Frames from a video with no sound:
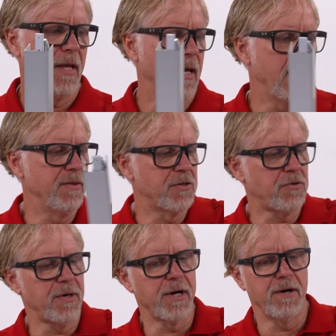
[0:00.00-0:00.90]
And the
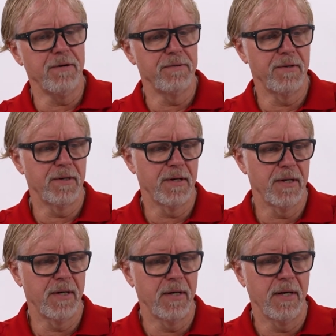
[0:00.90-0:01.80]
trigger
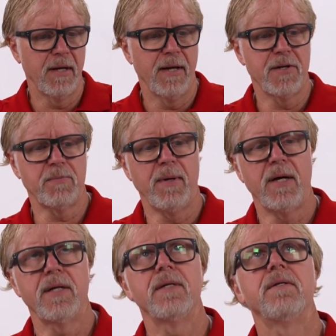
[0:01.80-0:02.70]
is
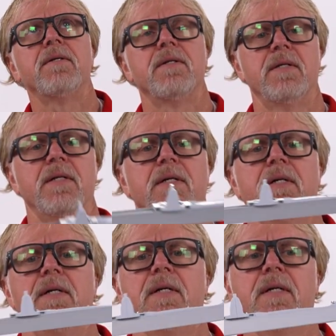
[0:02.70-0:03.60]
mounted
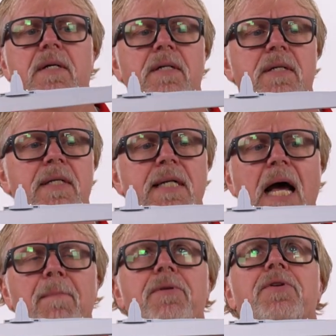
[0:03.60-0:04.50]
to the top of the